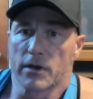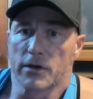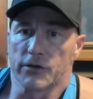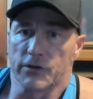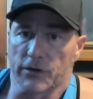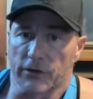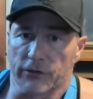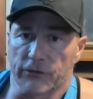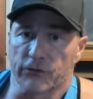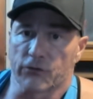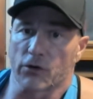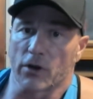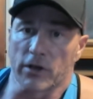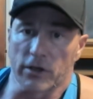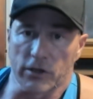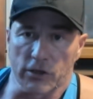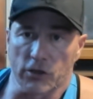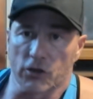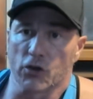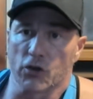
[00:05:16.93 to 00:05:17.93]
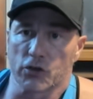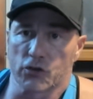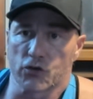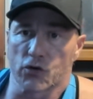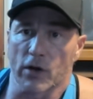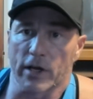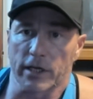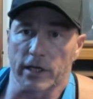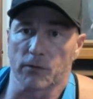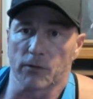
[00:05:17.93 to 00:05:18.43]
just in a good
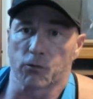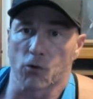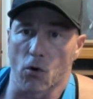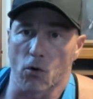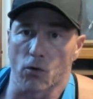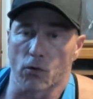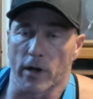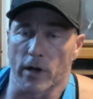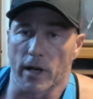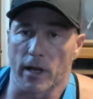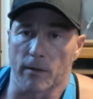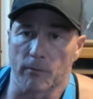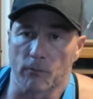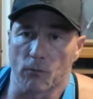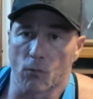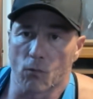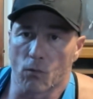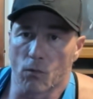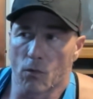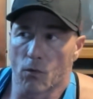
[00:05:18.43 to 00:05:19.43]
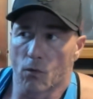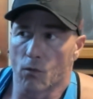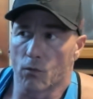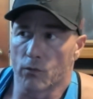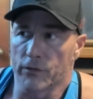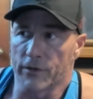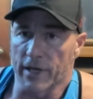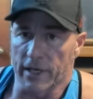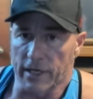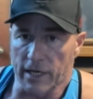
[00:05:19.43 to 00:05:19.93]
training program
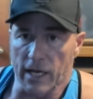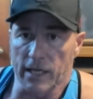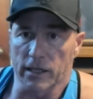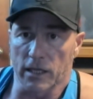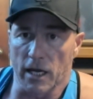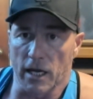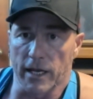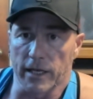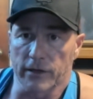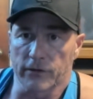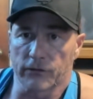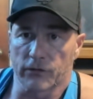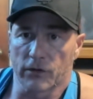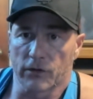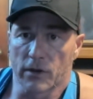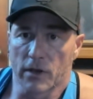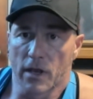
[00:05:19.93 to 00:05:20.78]
that I liked.